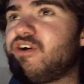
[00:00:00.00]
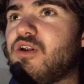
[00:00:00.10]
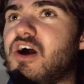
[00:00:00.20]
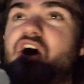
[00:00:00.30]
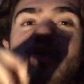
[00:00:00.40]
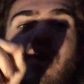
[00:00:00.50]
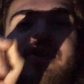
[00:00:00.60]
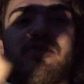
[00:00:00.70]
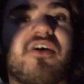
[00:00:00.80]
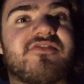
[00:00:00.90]
you're like, oh, I
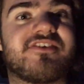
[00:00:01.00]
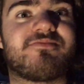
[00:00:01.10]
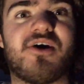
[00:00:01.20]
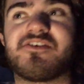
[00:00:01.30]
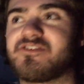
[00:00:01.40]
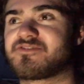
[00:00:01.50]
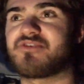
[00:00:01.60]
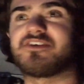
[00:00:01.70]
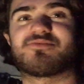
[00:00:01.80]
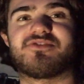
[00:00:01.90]
know that this person is
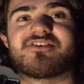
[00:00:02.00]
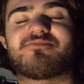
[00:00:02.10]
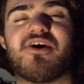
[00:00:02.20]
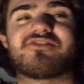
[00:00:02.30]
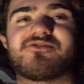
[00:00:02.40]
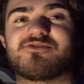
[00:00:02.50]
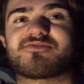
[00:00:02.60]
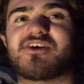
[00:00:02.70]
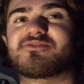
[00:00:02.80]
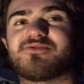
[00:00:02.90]
friends with this person who's
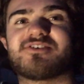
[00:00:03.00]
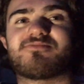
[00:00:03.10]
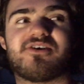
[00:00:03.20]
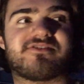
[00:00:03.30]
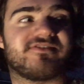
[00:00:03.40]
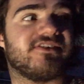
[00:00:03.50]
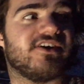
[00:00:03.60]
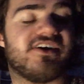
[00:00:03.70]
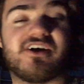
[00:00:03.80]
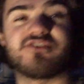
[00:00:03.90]
friends with this person,
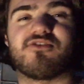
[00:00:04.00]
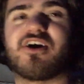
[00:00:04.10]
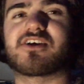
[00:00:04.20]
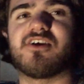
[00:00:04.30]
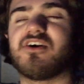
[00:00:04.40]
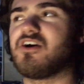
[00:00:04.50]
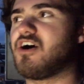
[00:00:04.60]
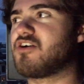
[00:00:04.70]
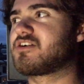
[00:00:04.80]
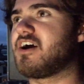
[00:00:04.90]
and you're like,
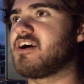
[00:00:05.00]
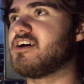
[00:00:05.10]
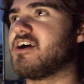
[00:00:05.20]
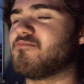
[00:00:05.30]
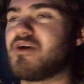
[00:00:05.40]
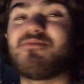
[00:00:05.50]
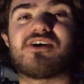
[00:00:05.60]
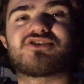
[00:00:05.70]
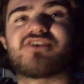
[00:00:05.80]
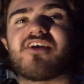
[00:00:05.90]
okay, maybe I
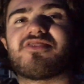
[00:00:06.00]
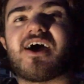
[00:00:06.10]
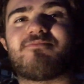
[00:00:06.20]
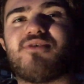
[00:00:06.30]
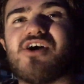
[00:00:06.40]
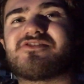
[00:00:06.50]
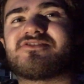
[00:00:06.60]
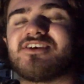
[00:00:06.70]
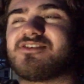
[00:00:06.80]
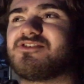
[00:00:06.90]
should get that person
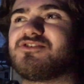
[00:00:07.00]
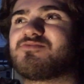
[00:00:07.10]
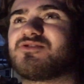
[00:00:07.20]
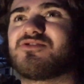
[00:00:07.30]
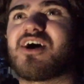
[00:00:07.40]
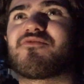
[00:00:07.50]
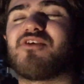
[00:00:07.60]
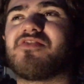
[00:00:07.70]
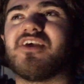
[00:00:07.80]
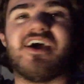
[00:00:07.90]
to introduce me to that
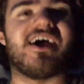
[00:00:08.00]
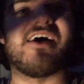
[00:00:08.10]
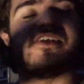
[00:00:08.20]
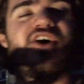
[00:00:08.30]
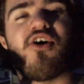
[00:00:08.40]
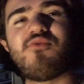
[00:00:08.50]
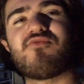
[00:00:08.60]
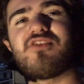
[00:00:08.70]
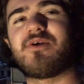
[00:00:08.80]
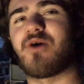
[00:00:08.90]
friend, and then
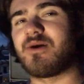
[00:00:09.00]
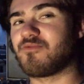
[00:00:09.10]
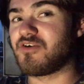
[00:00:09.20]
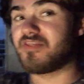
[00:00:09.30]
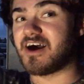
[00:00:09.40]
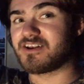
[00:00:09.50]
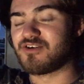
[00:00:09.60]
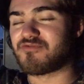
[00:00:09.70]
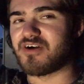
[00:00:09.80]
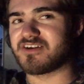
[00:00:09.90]
hopefully when I'm with that new
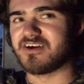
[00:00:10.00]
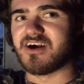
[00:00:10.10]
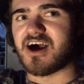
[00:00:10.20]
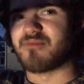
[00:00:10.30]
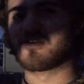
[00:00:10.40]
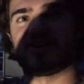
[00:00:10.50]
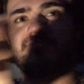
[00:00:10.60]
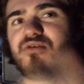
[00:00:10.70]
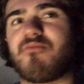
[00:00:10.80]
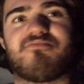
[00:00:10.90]
friend, I'm gonna
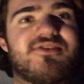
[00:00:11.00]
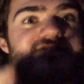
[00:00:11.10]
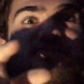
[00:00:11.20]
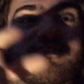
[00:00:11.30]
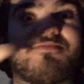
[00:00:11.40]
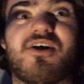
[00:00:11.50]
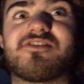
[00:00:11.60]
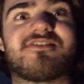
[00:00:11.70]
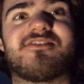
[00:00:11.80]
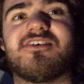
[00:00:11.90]
bump into this
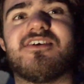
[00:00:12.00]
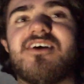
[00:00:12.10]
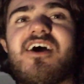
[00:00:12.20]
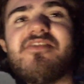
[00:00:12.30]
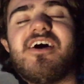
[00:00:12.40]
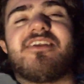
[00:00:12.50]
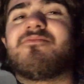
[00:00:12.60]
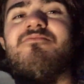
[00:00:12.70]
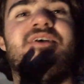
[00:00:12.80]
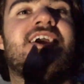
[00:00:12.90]
person, and then
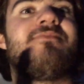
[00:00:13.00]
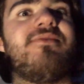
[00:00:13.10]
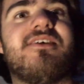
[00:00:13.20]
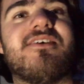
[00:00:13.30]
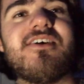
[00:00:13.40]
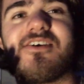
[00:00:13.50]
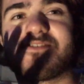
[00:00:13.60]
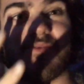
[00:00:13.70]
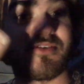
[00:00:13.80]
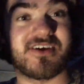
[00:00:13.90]
maybe
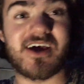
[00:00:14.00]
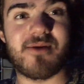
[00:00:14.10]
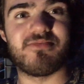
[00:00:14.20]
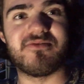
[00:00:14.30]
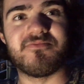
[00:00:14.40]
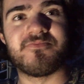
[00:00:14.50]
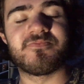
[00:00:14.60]
something can happen.